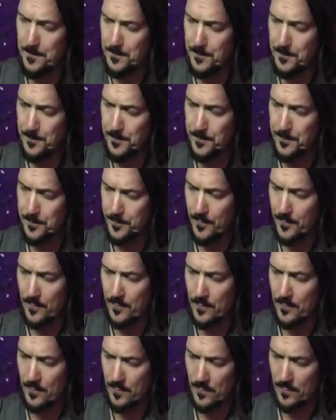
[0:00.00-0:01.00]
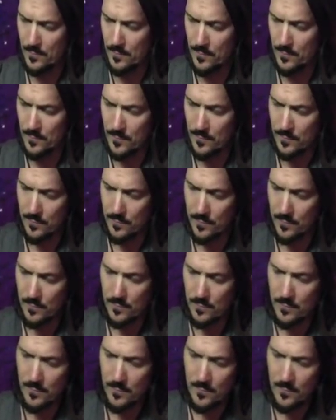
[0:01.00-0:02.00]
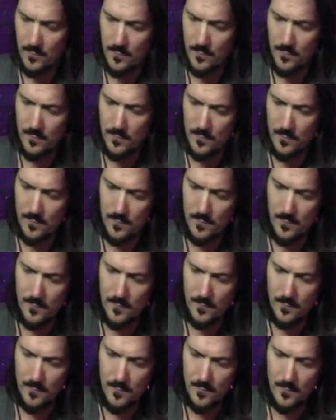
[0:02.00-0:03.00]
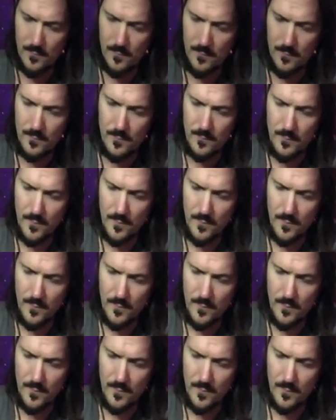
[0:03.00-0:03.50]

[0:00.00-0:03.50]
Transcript: (no one is talking)